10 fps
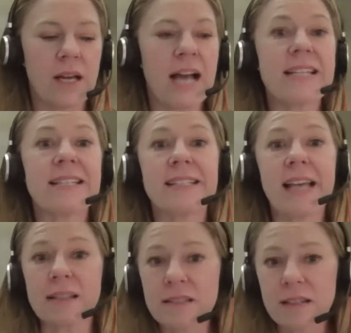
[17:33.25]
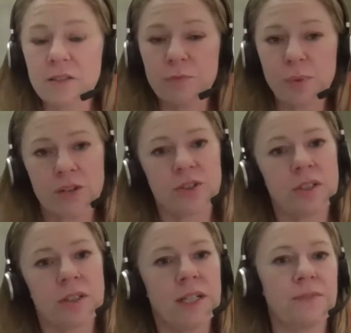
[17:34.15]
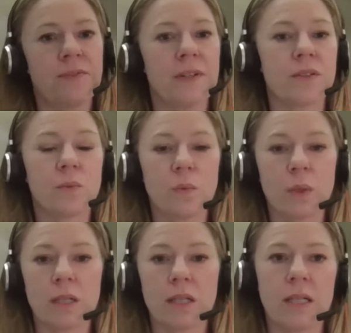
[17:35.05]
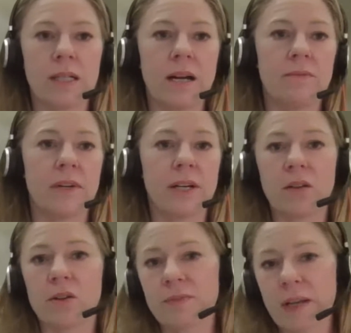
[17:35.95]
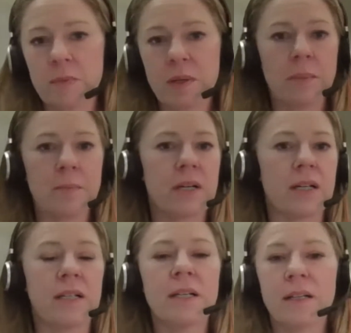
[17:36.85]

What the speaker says: a sense of pressure if it were a very close family member,